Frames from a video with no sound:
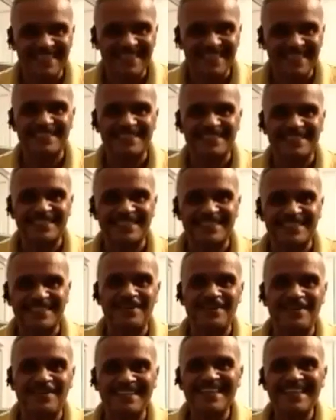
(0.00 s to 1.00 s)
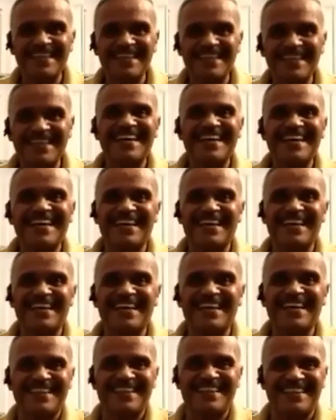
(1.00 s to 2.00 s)
So, uh,
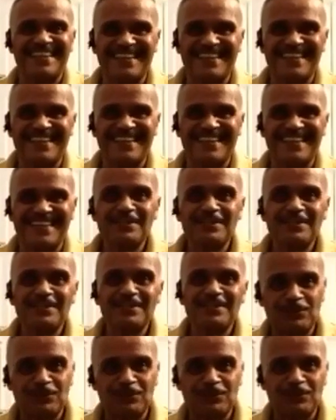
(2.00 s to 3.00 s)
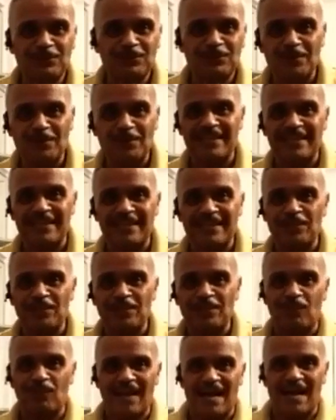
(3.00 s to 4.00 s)
we'll
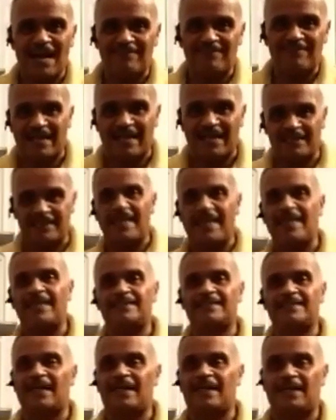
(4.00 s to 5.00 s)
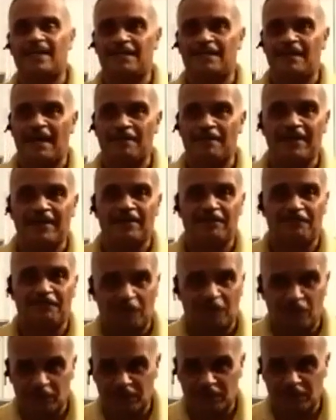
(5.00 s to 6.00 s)
have Latin jazz. I'm there the
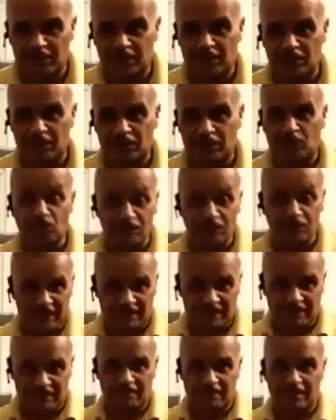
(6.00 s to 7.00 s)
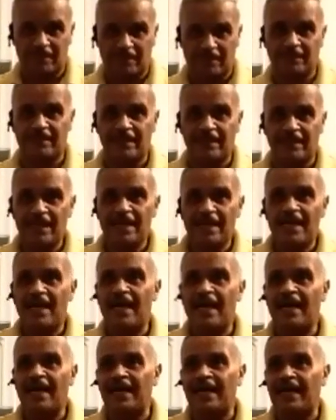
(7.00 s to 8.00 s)
first Tuesday of the month
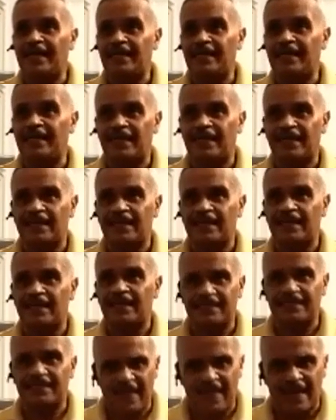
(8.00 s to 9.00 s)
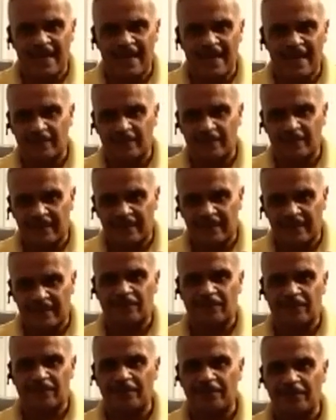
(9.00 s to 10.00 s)
at
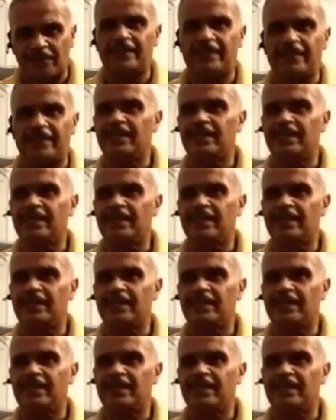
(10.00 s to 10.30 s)
9:30.